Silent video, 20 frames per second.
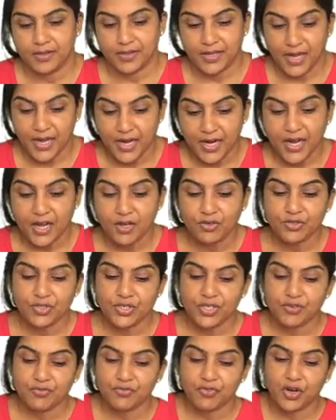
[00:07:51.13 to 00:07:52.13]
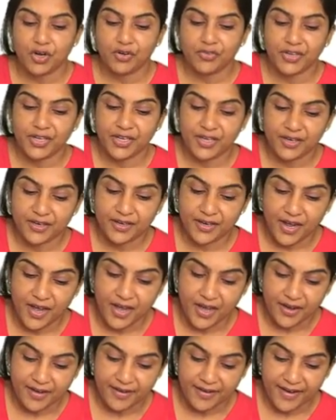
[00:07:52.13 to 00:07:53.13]
The accounts involved here
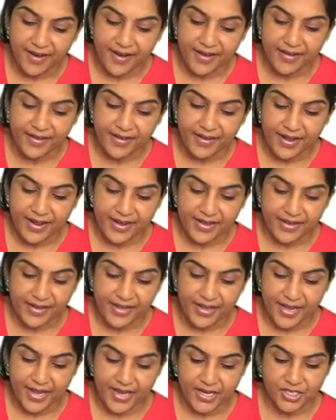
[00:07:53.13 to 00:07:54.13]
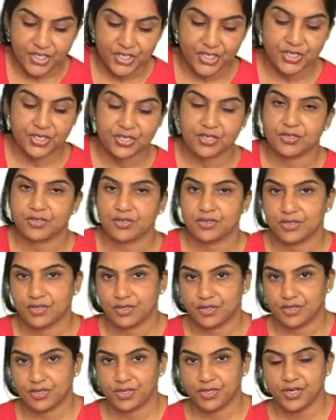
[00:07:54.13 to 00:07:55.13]
are rent and cash.
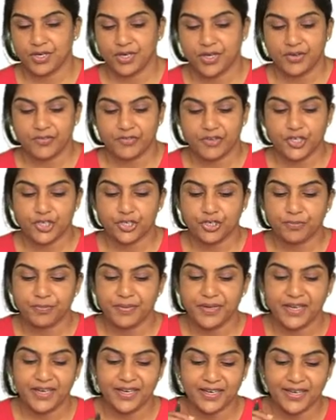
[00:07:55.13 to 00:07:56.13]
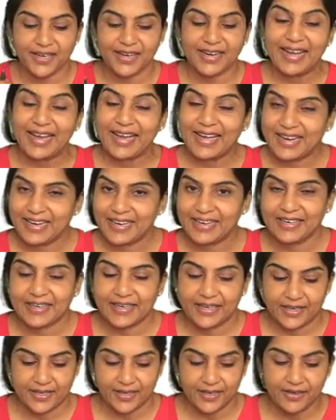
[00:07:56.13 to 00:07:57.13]
We should be a little
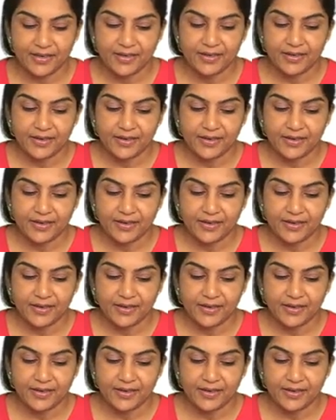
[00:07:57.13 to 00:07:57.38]
alert here.